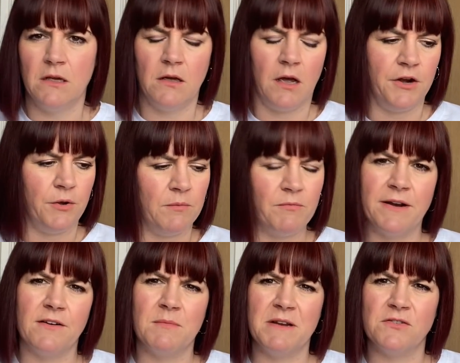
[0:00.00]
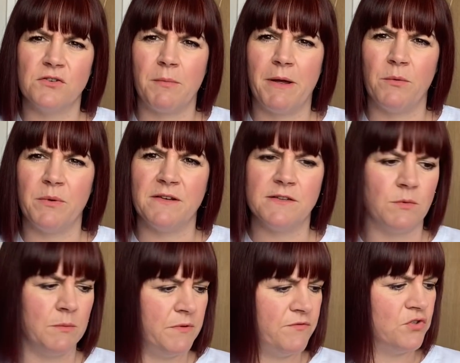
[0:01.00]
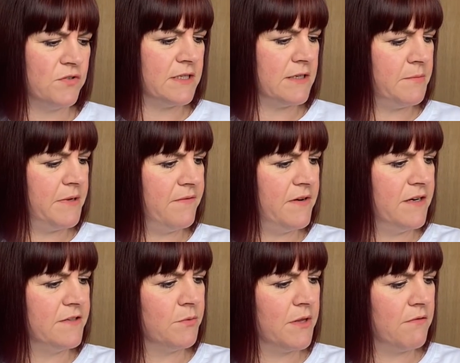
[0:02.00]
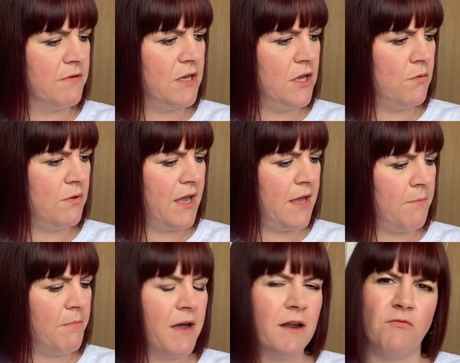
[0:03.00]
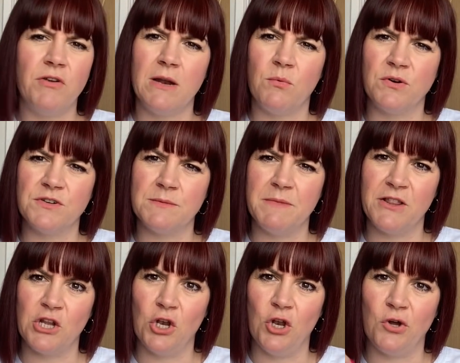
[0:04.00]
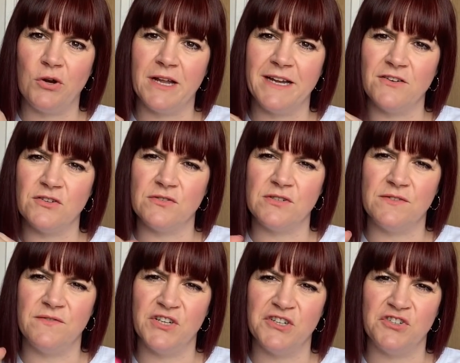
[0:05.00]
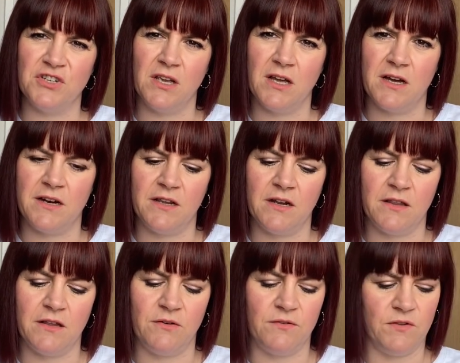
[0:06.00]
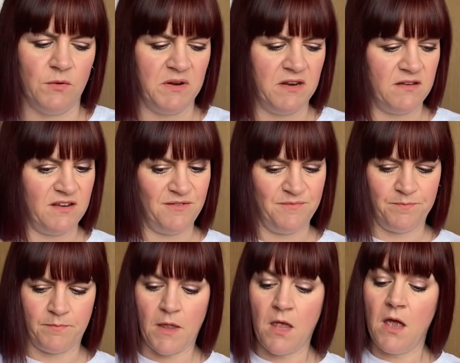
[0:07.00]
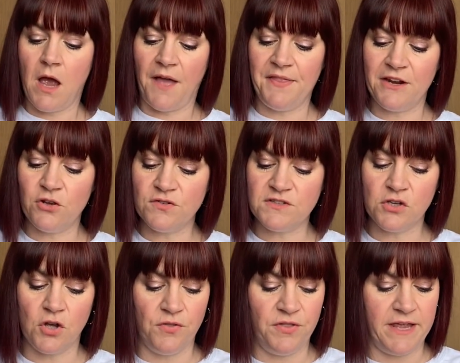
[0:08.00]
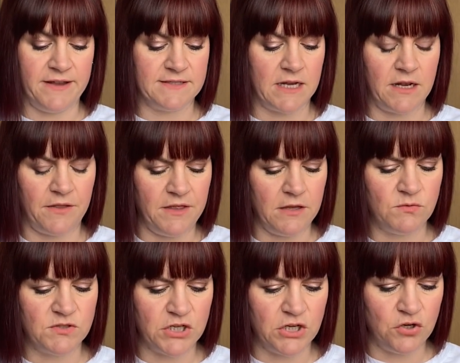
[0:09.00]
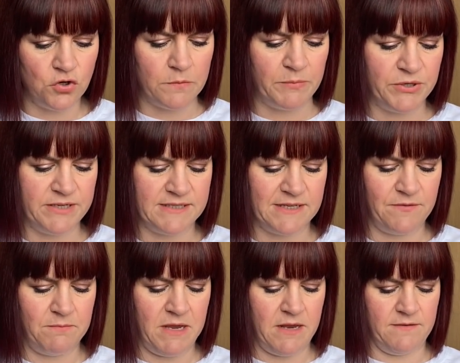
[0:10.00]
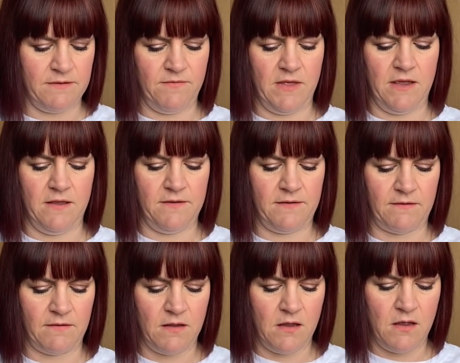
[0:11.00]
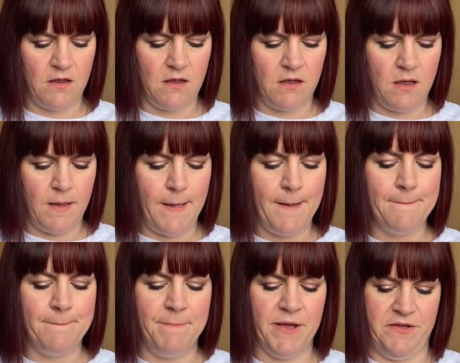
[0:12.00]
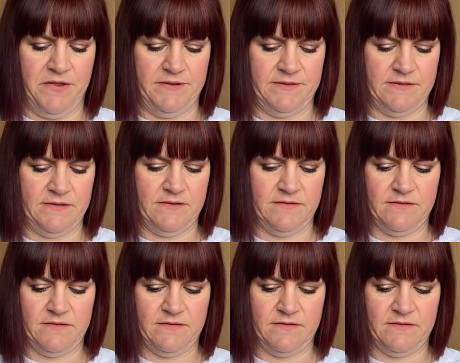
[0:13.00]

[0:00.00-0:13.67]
I know I'm randomly talking about the winter when we've just had a bit of nice weather in the UK, but I really want to make the long light duster version cardigan of those for the winter. And then I also got this, and I think there was only 0.7 metres of this, but